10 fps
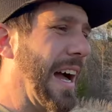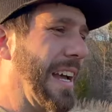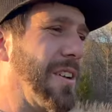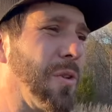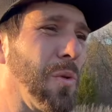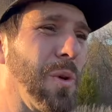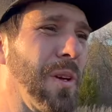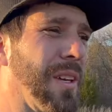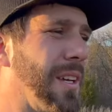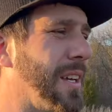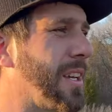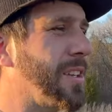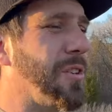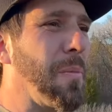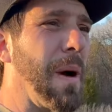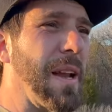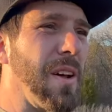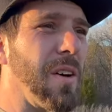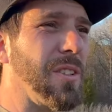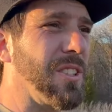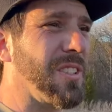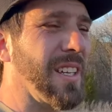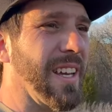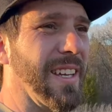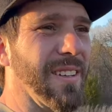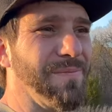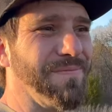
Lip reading: I know, you know, my knowledge is like,